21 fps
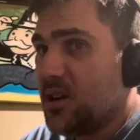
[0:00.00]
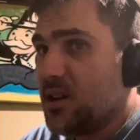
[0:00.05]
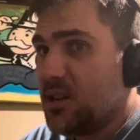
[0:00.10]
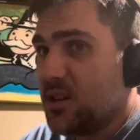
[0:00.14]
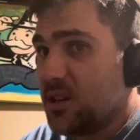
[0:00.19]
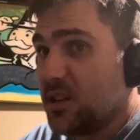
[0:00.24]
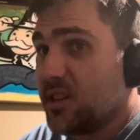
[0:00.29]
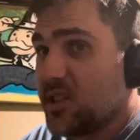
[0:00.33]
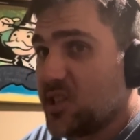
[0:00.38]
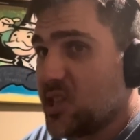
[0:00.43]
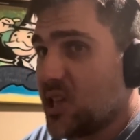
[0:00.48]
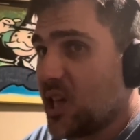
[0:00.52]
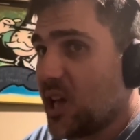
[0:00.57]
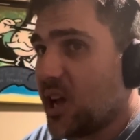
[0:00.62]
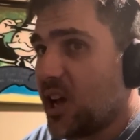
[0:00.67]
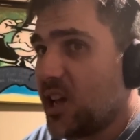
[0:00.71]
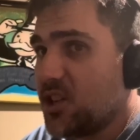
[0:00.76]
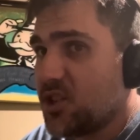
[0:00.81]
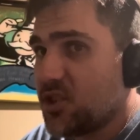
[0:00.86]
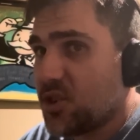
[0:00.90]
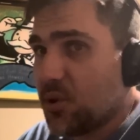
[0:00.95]
Did you see that
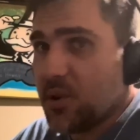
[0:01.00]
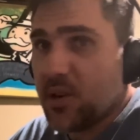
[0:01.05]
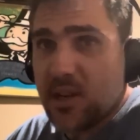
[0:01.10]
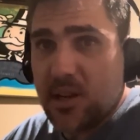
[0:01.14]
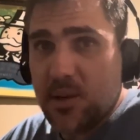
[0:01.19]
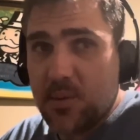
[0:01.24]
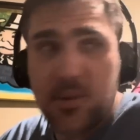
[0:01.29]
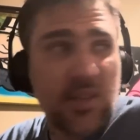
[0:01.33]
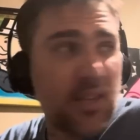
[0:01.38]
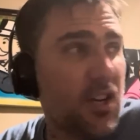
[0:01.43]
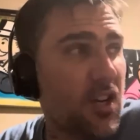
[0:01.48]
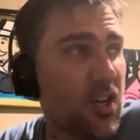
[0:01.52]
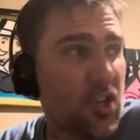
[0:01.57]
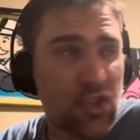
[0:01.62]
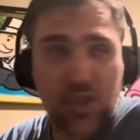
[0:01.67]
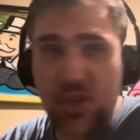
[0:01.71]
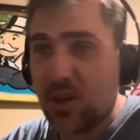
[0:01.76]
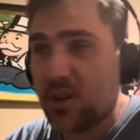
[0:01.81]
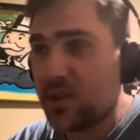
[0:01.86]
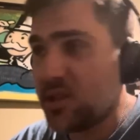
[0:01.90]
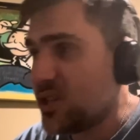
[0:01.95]
guy Jordan? He was in a
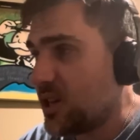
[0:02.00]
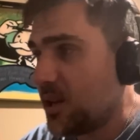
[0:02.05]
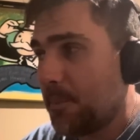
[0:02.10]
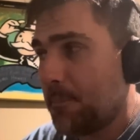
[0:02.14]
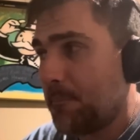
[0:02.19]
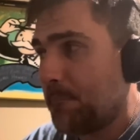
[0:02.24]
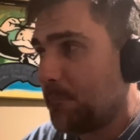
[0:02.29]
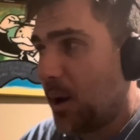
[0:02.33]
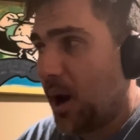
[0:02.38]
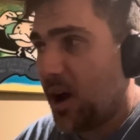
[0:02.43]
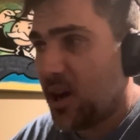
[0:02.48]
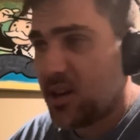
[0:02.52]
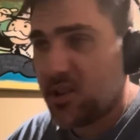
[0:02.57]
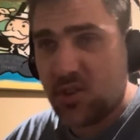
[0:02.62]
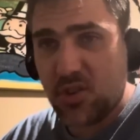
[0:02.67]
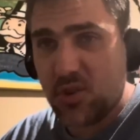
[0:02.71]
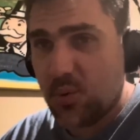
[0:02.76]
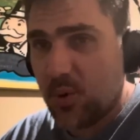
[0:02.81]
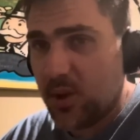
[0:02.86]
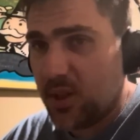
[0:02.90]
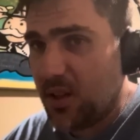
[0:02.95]
jersey and
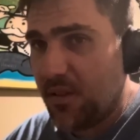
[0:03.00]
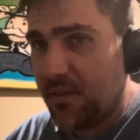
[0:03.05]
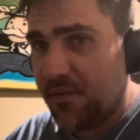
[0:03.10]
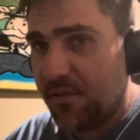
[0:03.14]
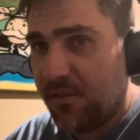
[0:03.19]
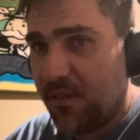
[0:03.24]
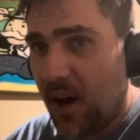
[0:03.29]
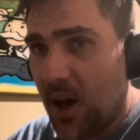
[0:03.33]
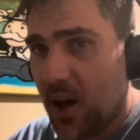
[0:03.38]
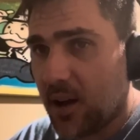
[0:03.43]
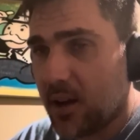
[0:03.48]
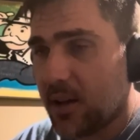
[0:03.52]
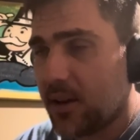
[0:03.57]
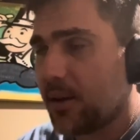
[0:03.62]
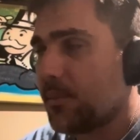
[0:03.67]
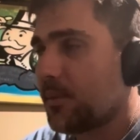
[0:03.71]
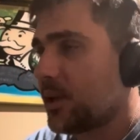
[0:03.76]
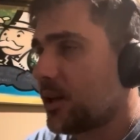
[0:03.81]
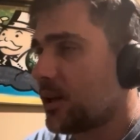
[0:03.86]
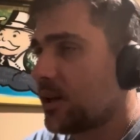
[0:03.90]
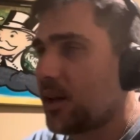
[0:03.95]
boxers. What the fuck?
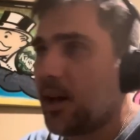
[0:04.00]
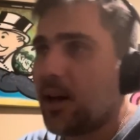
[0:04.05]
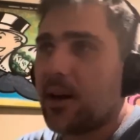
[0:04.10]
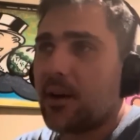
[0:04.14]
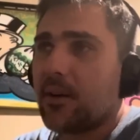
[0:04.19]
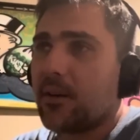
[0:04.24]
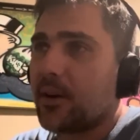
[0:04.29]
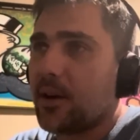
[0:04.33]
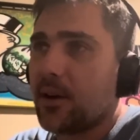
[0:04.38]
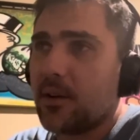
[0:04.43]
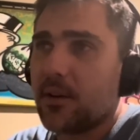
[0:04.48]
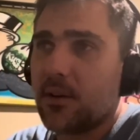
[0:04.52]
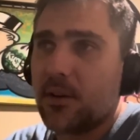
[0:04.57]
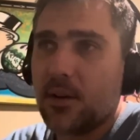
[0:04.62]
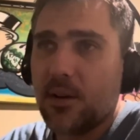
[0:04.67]
I'm like, I don't know.